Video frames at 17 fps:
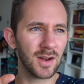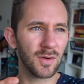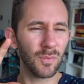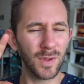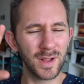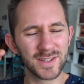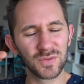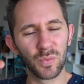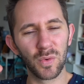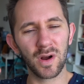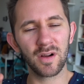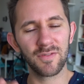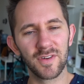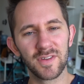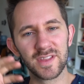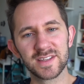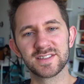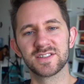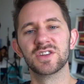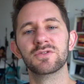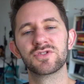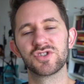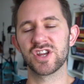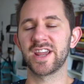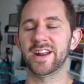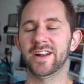you know, well, it's work for this new
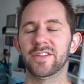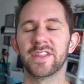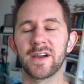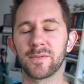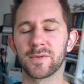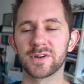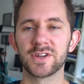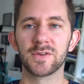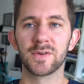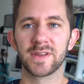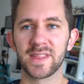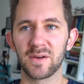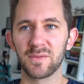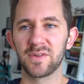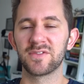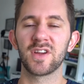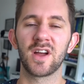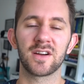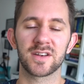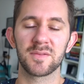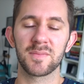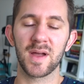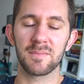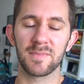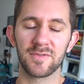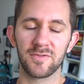channel that we're doing that we've talked
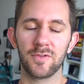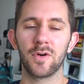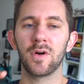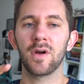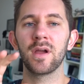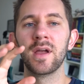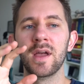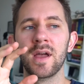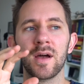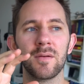about before,